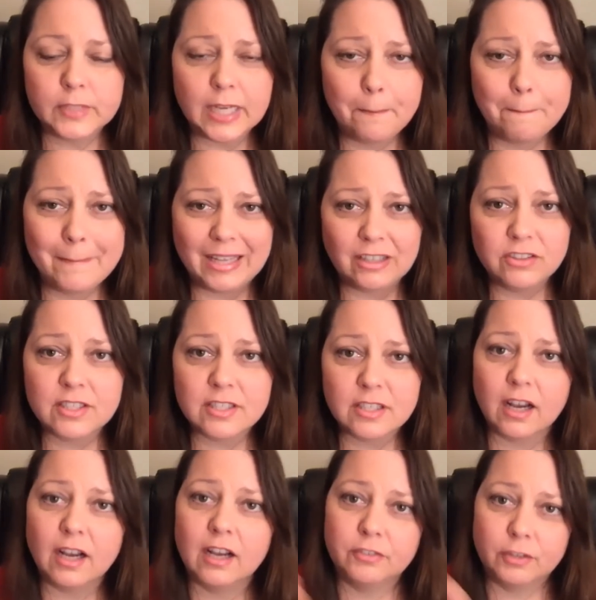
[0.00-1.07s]
melts
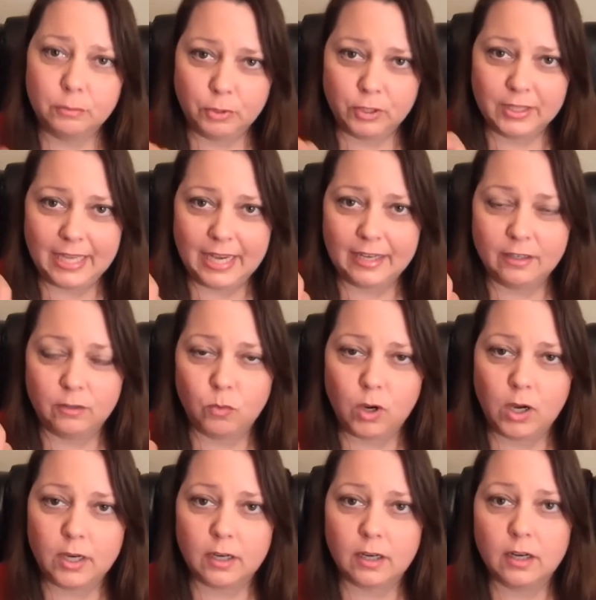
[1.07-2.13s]
off, you put that in
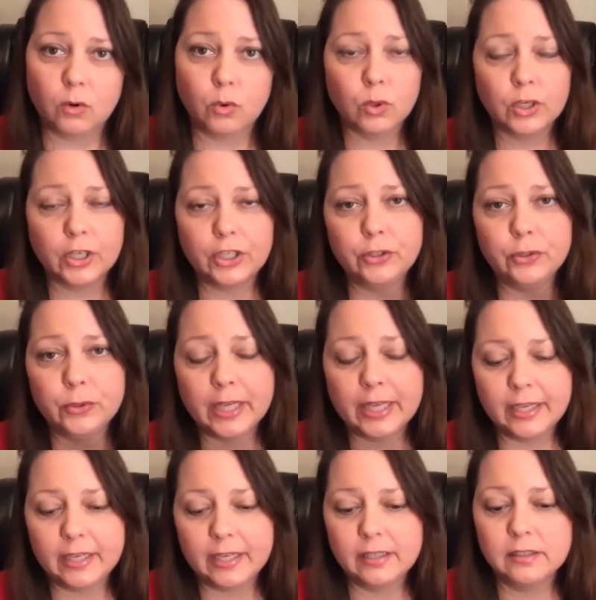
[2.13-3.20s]
water. Or you
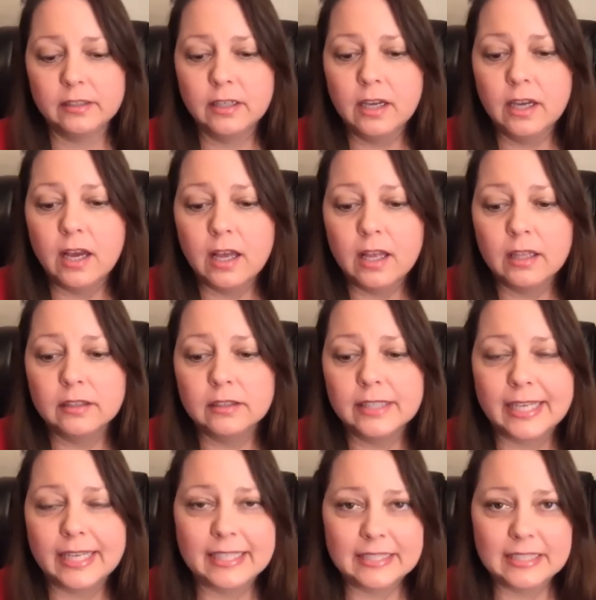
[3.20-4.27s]
can
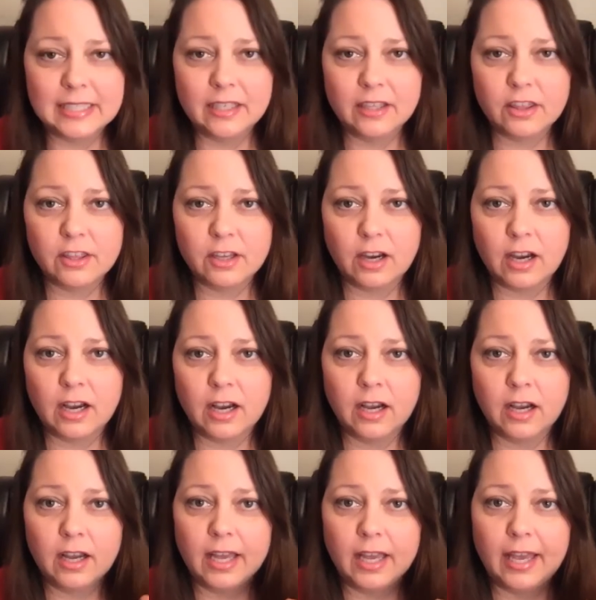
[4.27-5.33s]
let it de-thaw
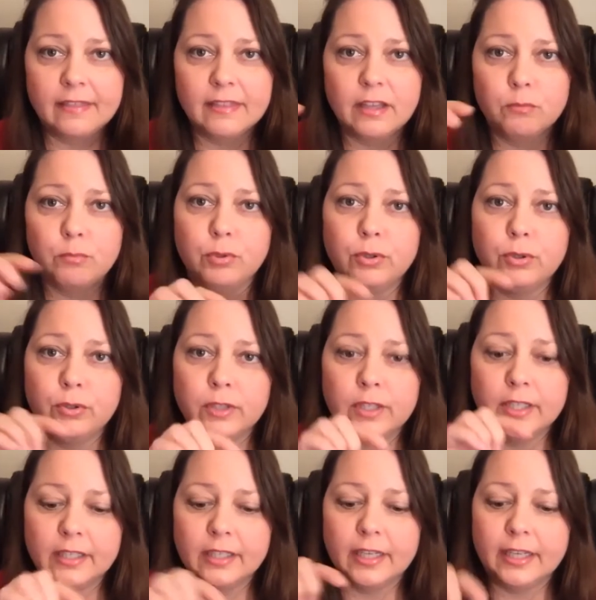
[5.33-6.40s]
and then
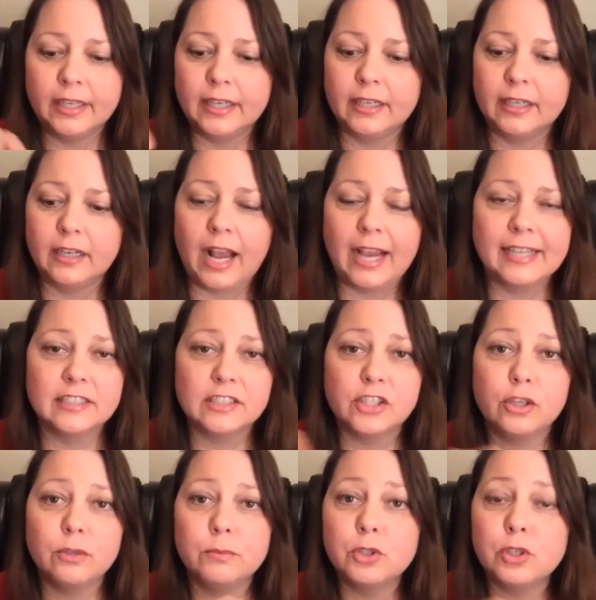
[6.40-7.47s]
put it in an ice
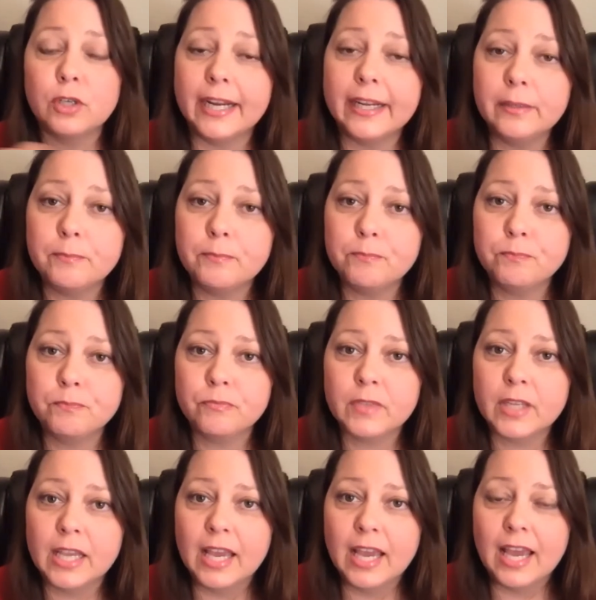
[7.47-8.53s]
cube tray
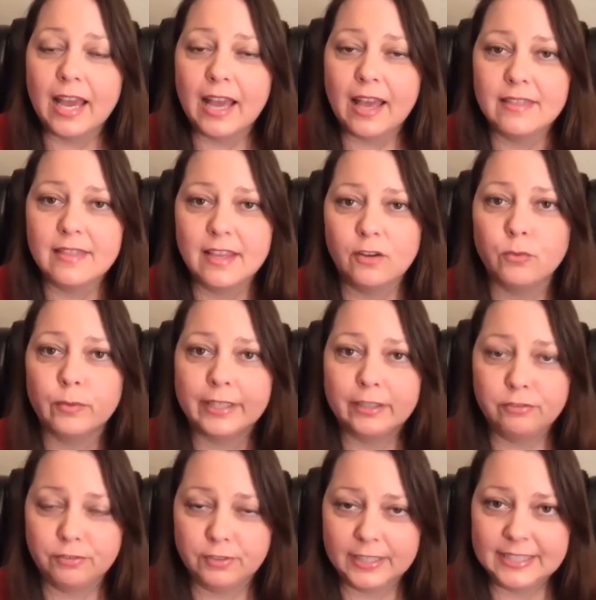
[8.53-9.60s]
and then
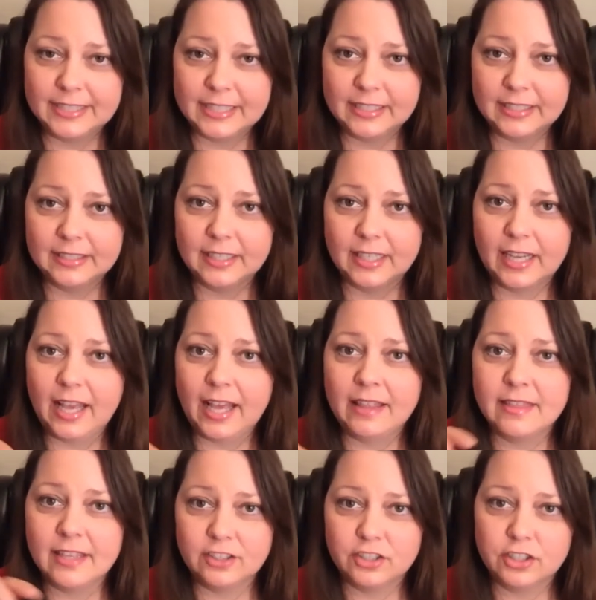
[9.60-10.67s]
refreeze it and
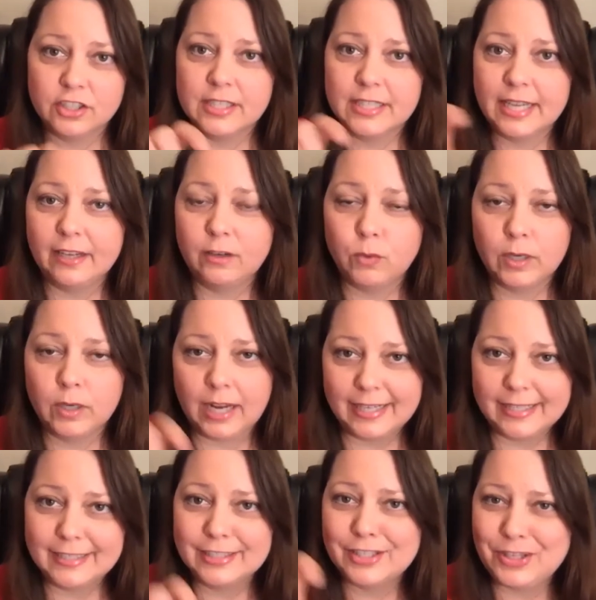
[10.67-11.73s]
then just take one
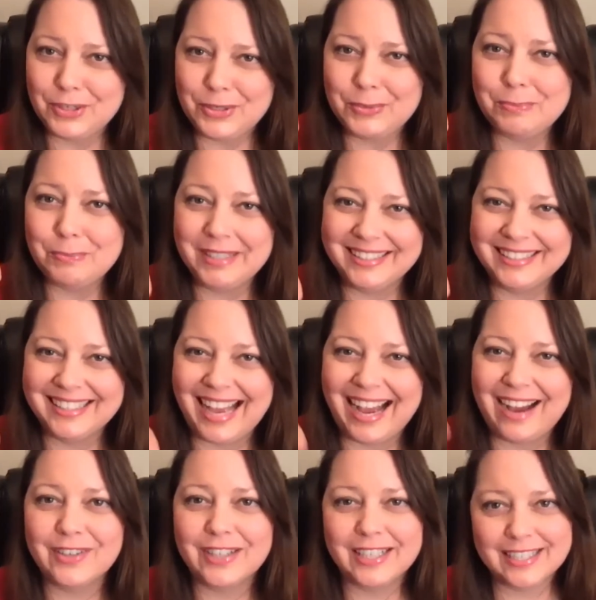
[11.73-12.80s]
ice cube
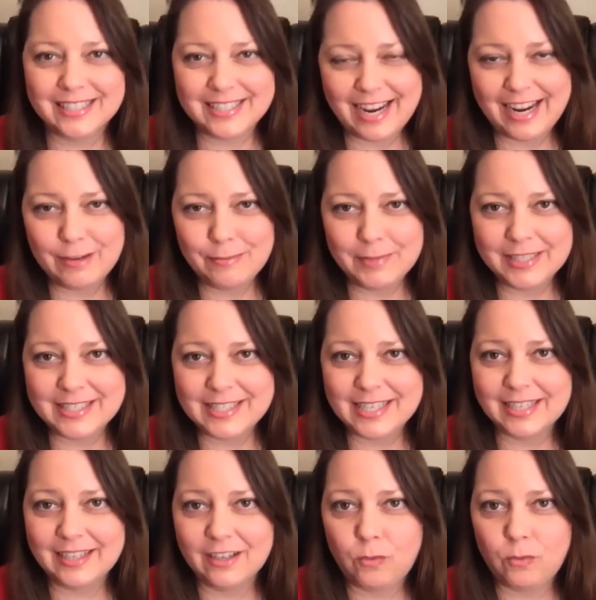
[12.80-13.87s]
out at a time and stick
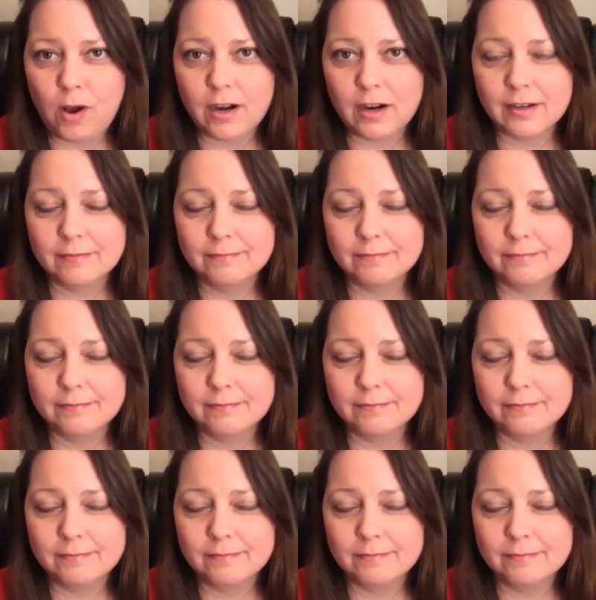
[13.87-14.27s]
it in water.